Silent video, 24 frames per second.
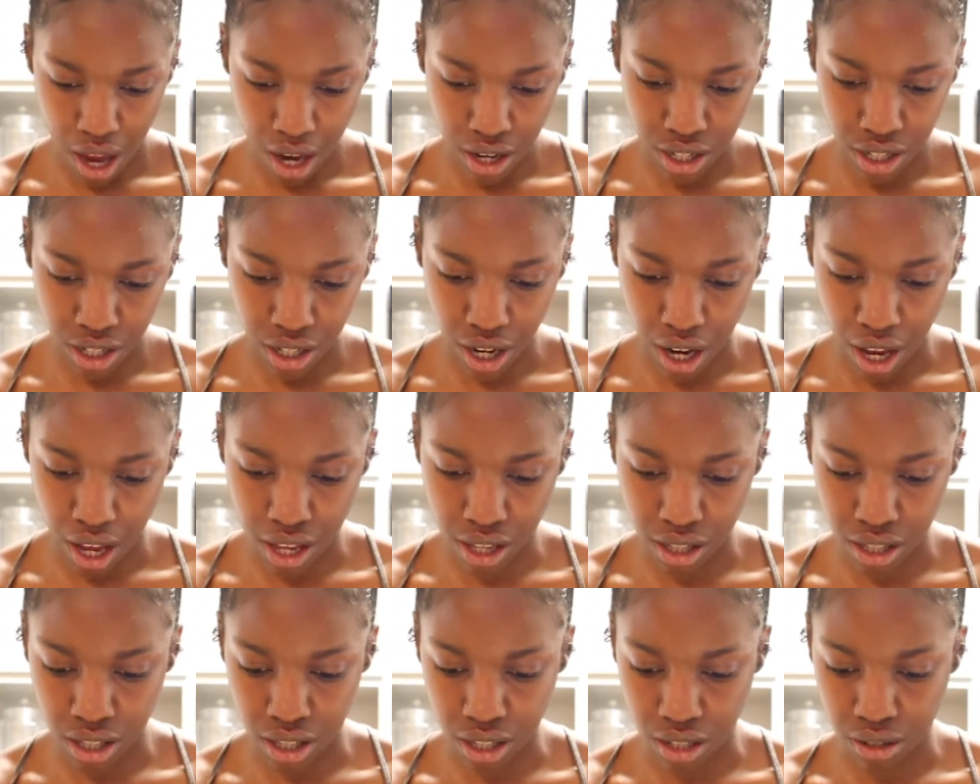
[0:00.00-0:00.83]
actually
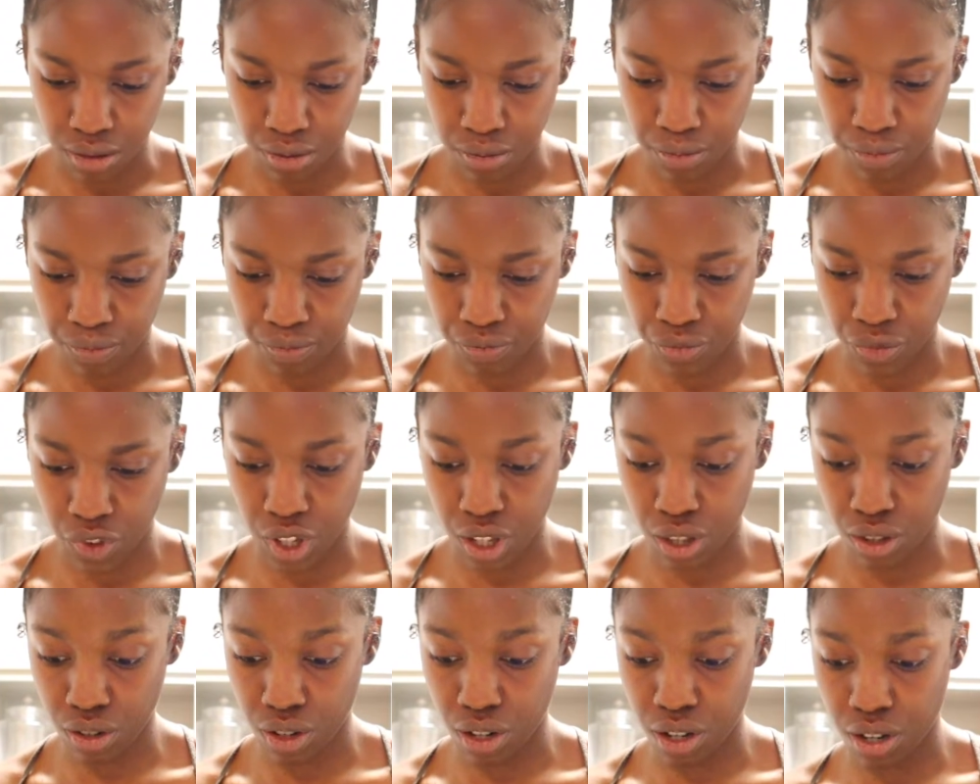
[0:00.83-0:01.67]
ate some the
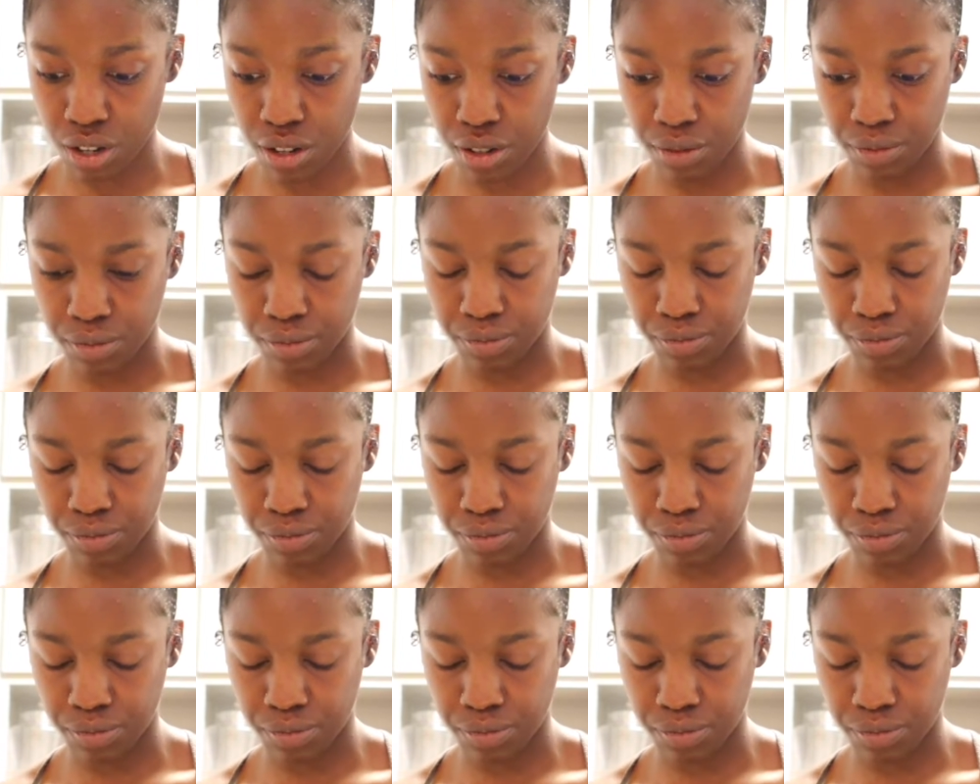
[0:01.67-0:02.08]
other day,